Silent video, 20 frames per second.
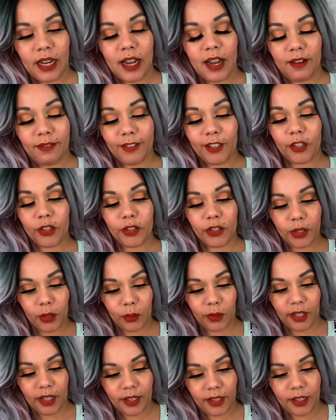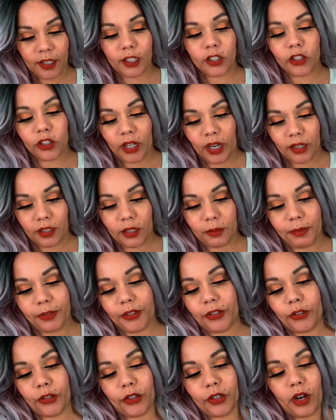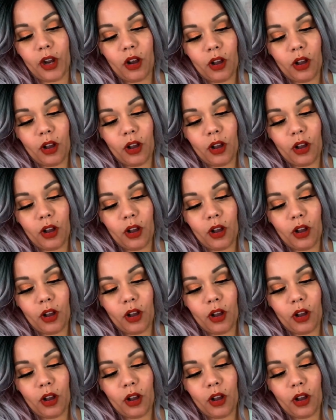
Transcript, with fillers: After soaking, check to be sure